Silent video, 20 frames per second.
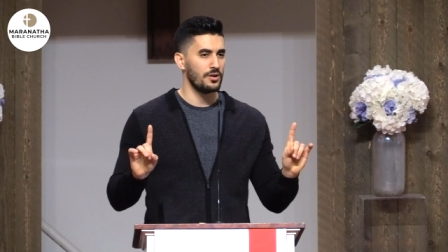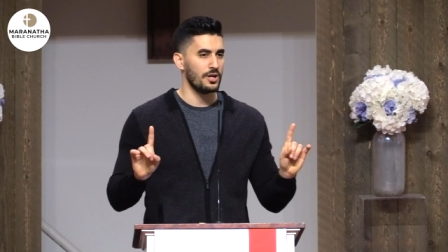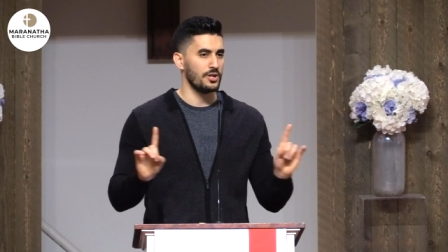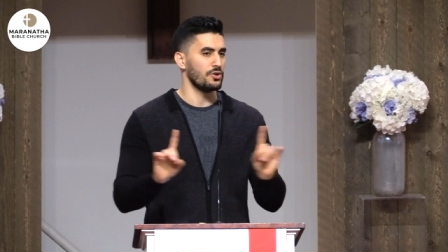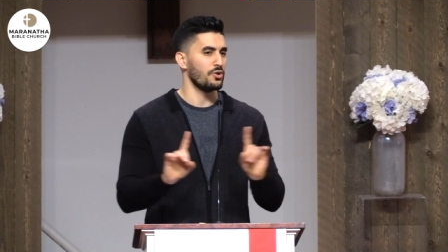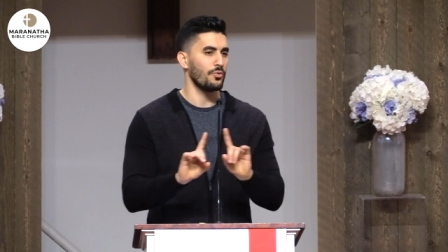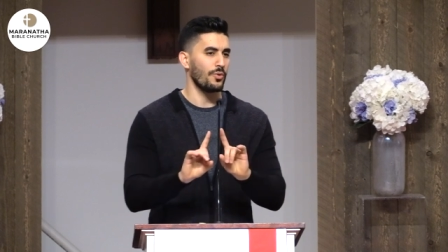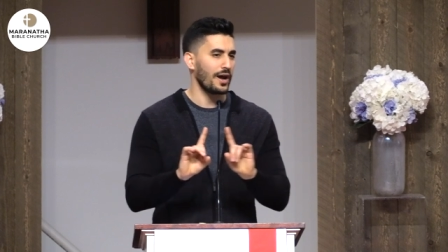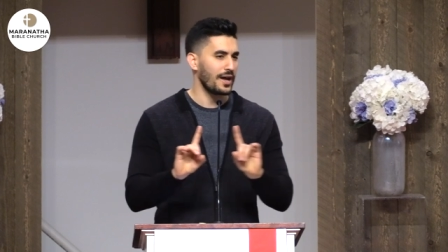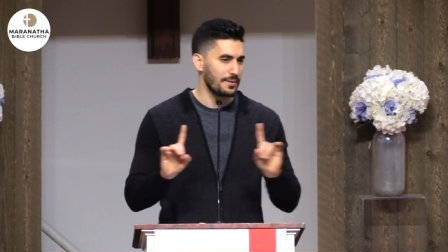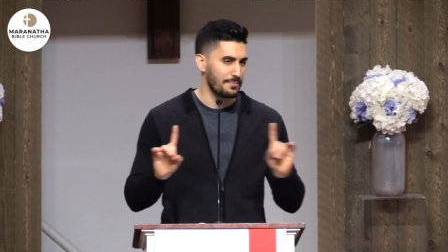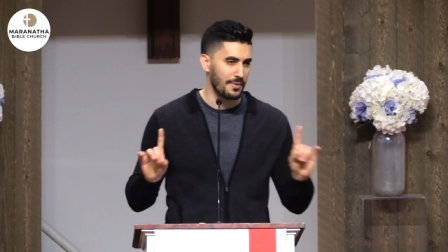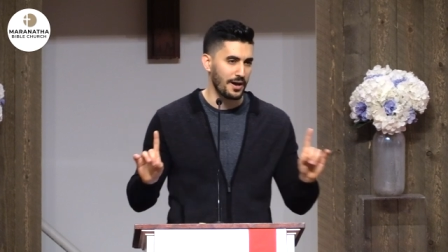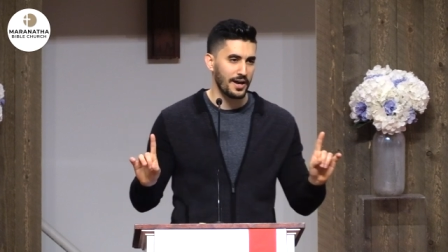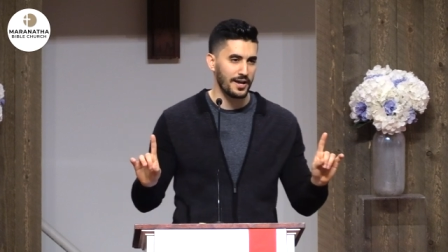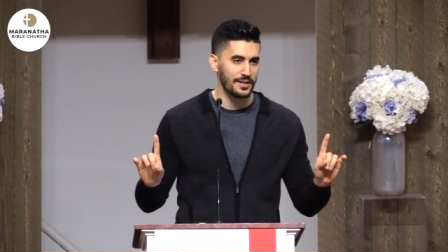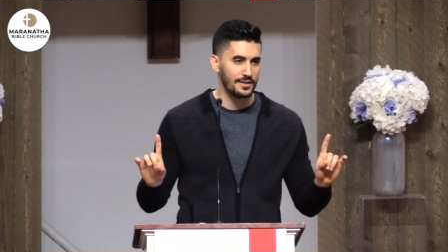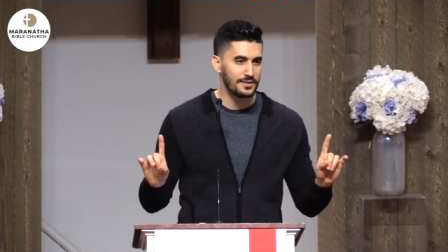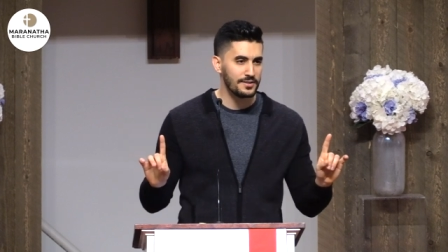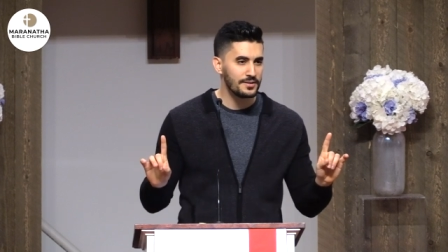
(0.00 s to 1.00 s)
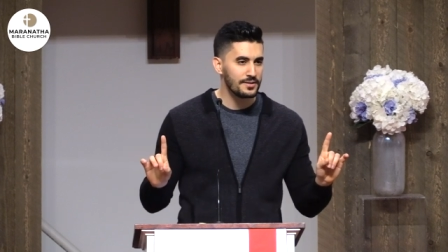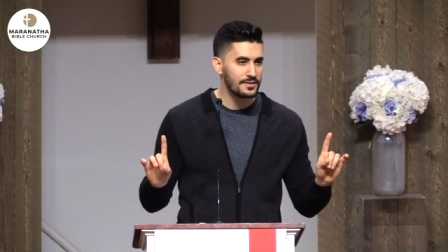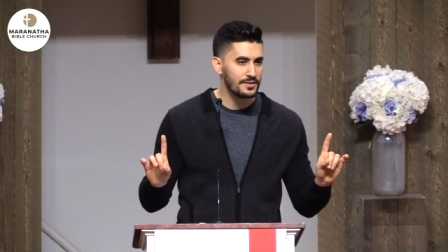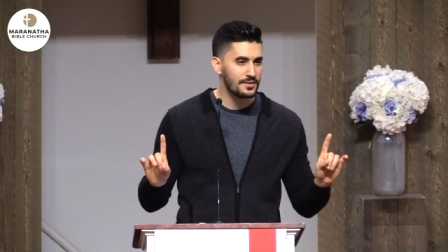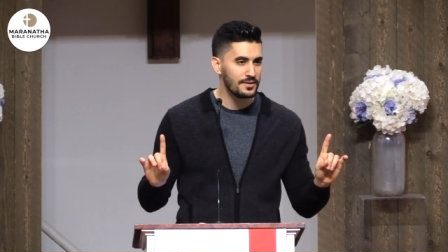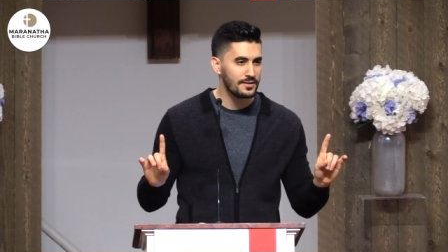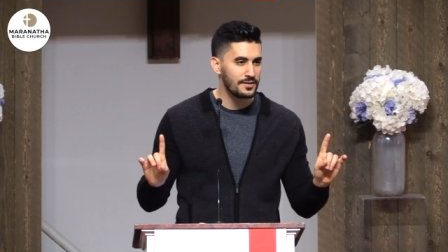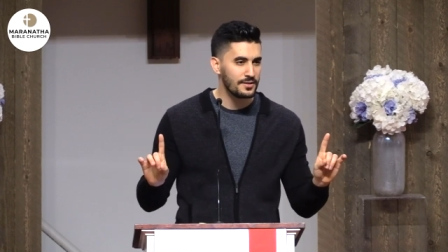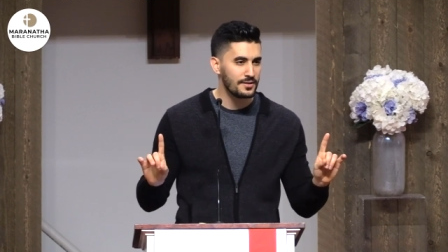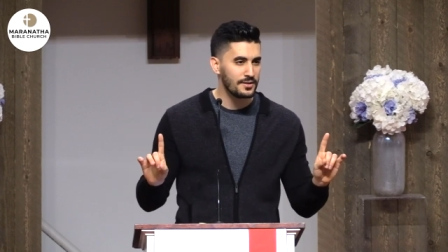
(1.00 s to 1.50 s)
in your right mind,
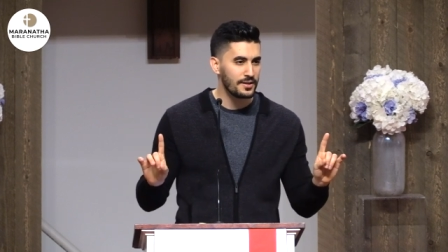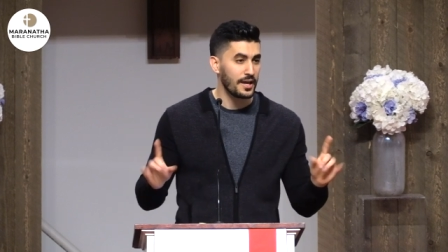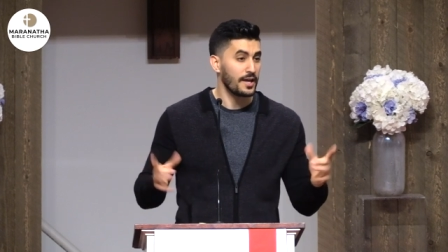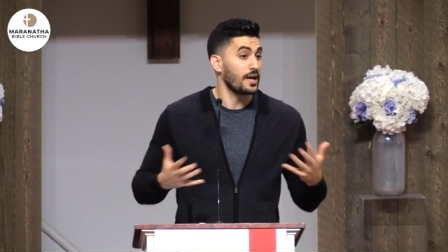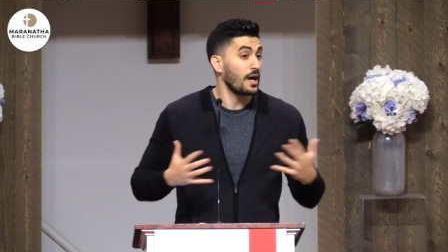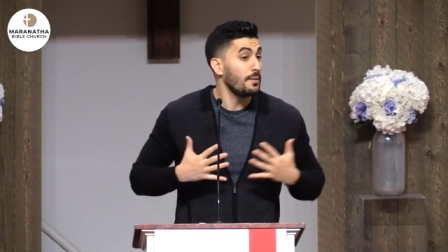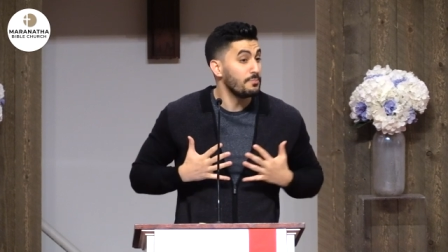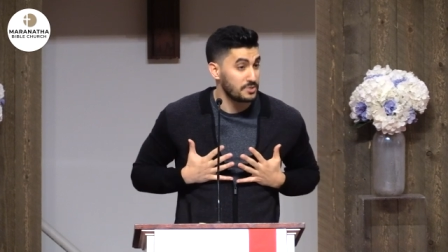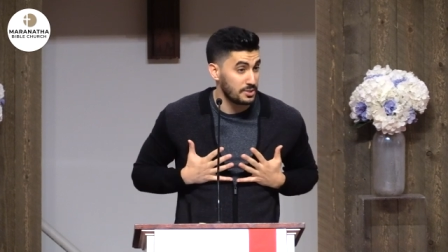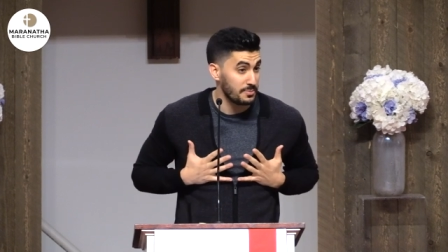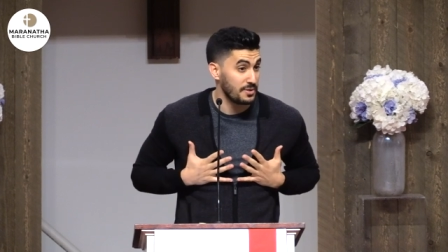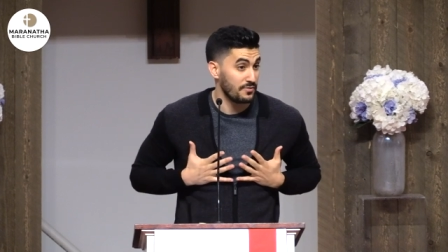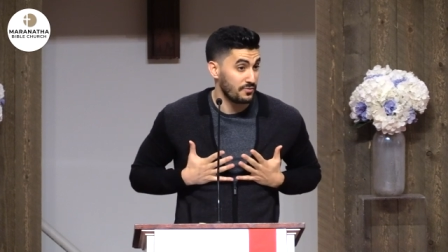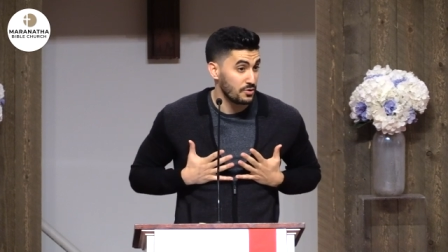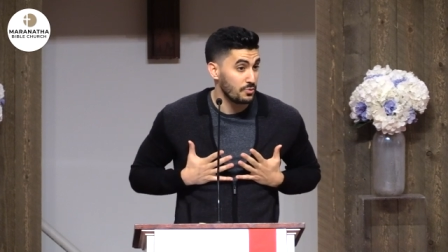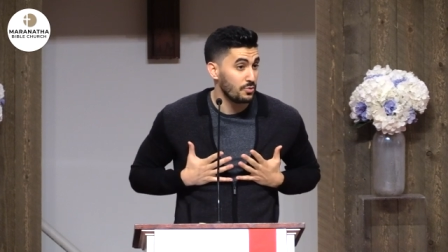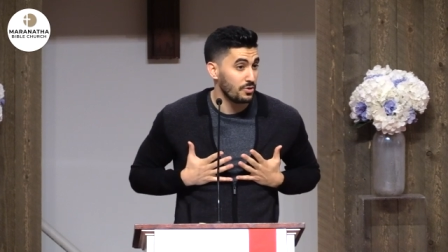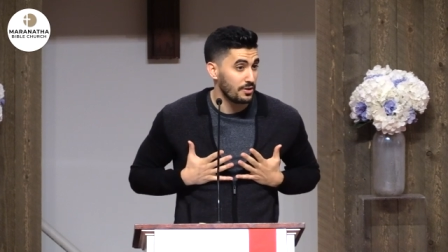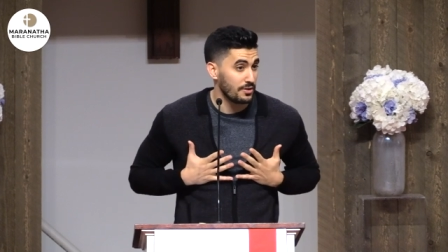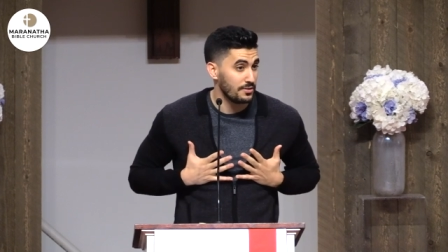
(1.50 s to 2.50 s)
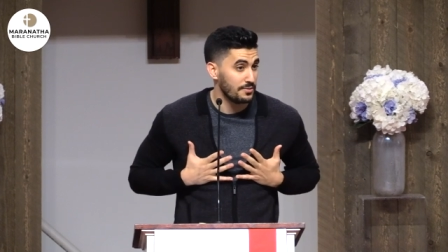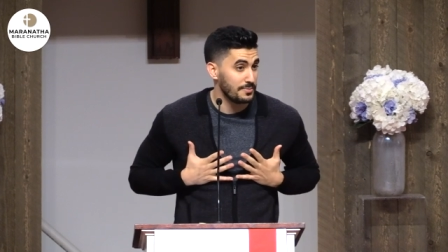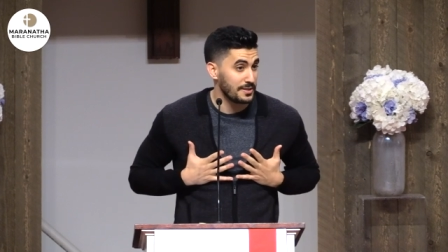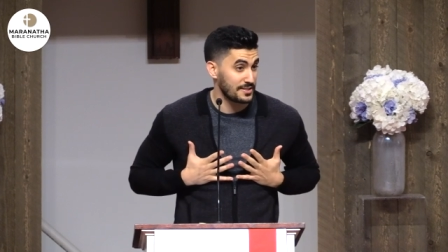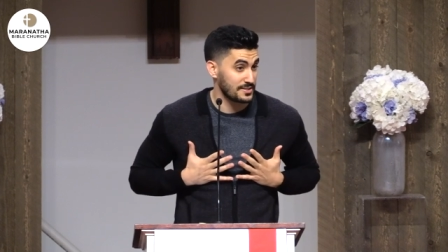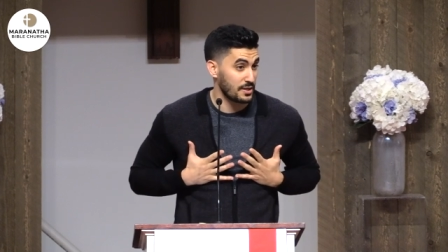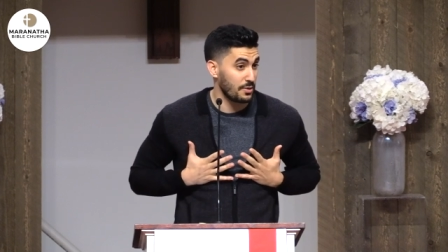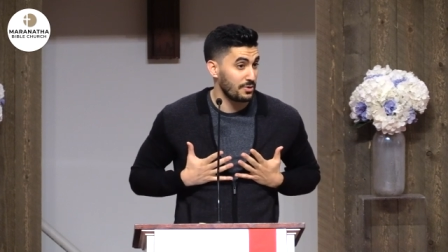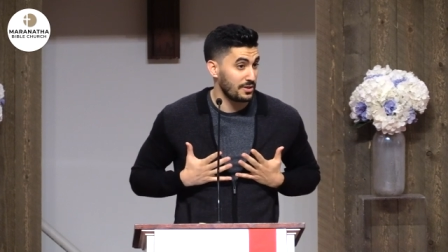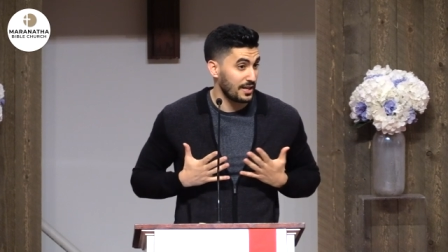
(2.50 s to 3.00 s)
and come to me if you would,
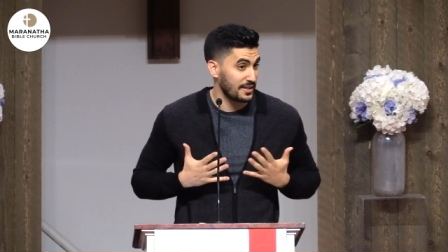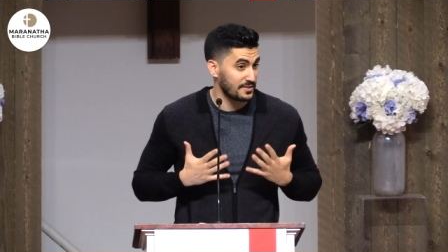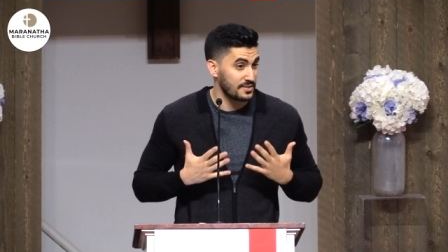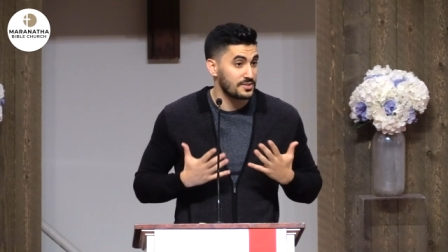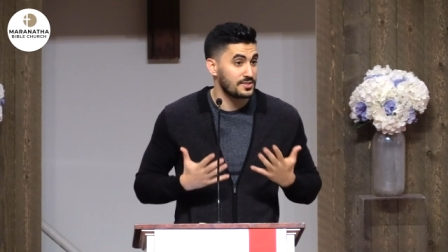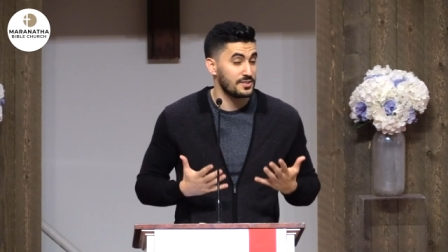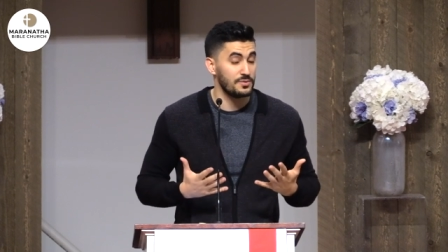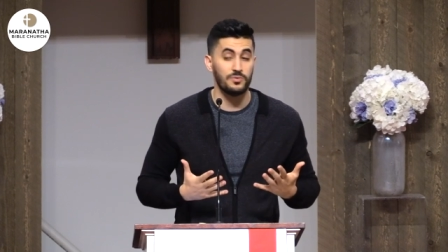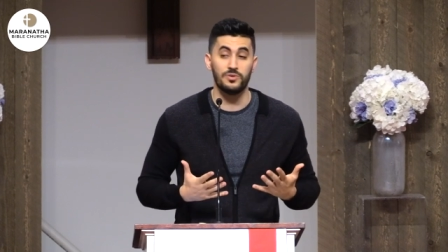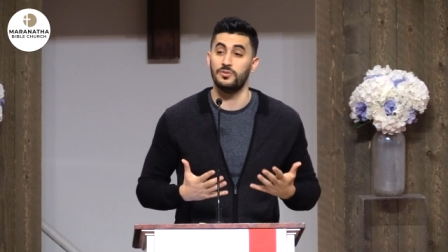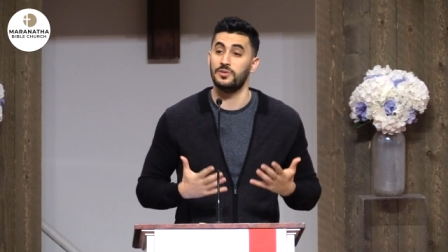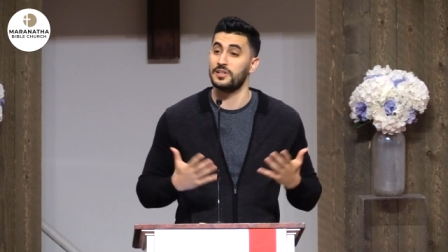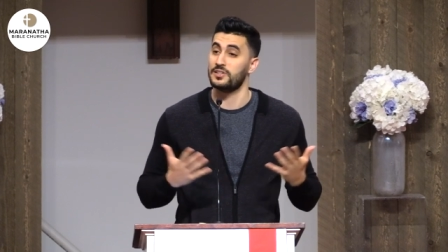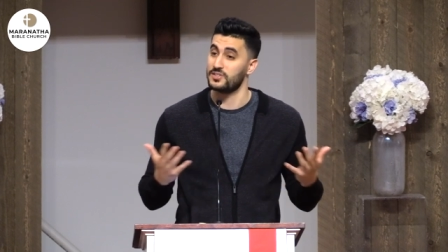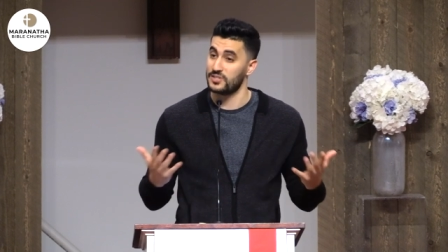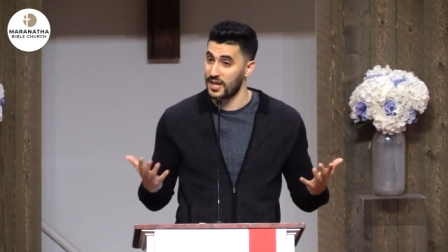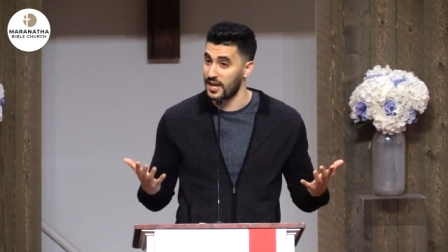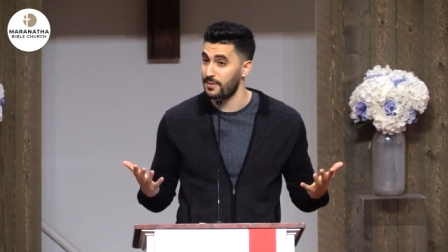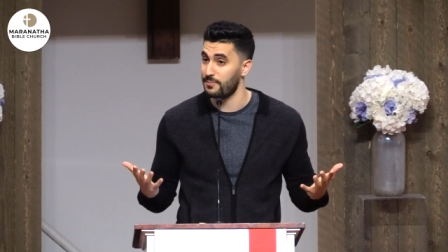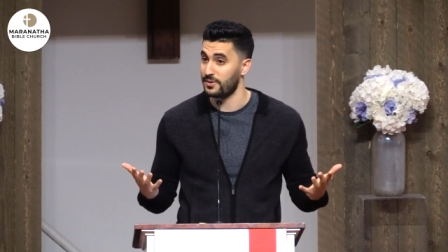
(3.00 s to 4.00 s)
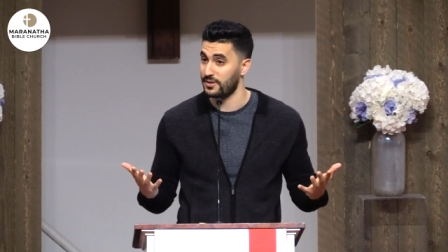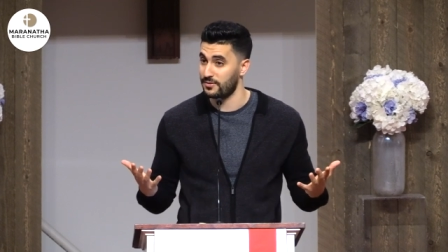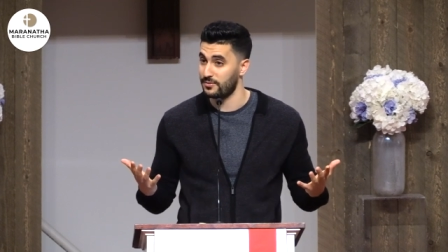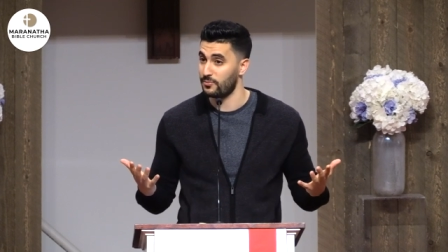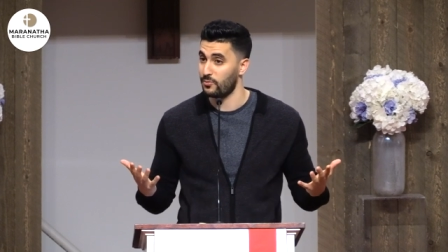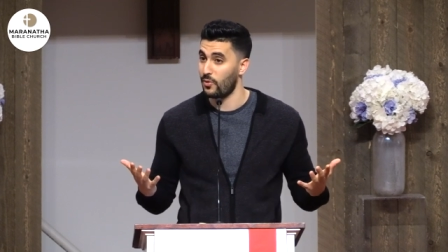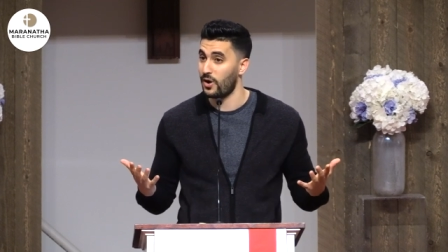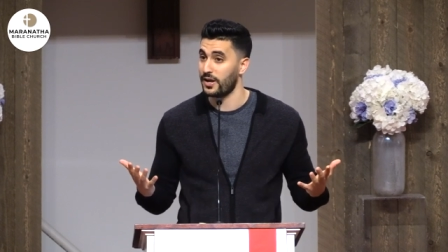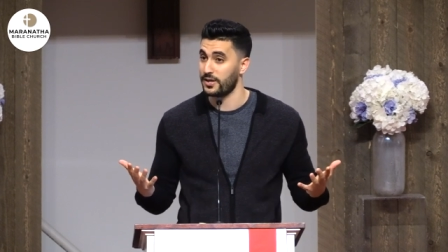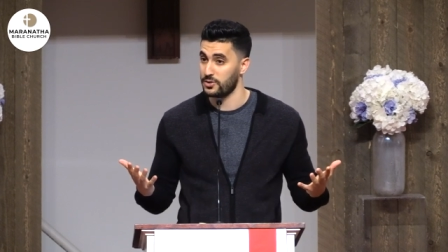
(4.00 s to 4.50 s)
because I would like to sit with you and examine
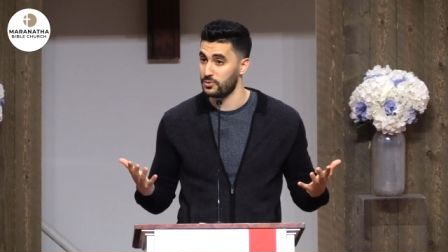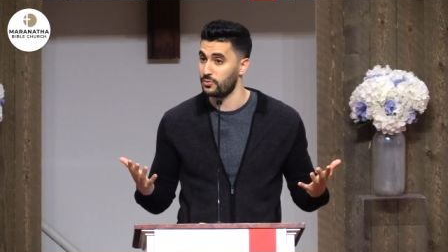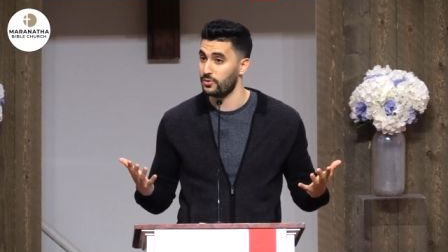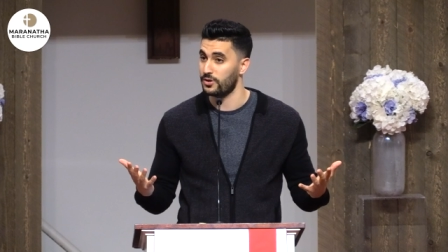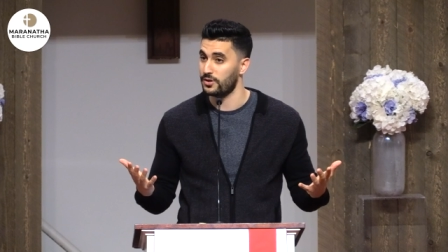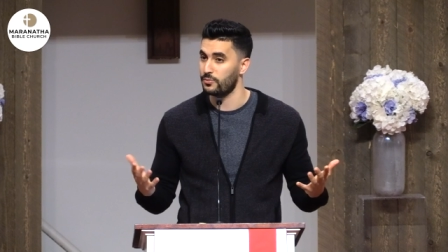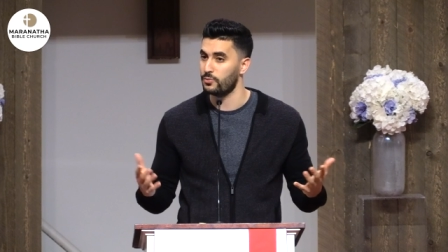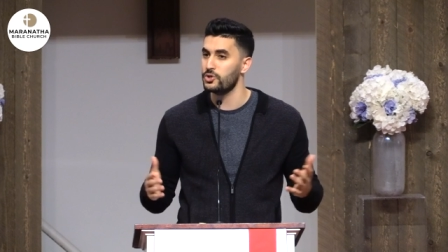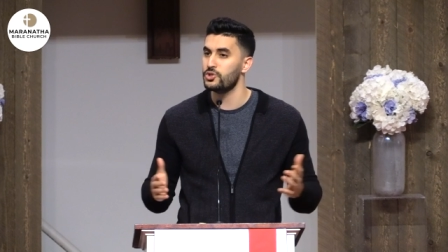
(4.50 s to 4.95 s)
why you would.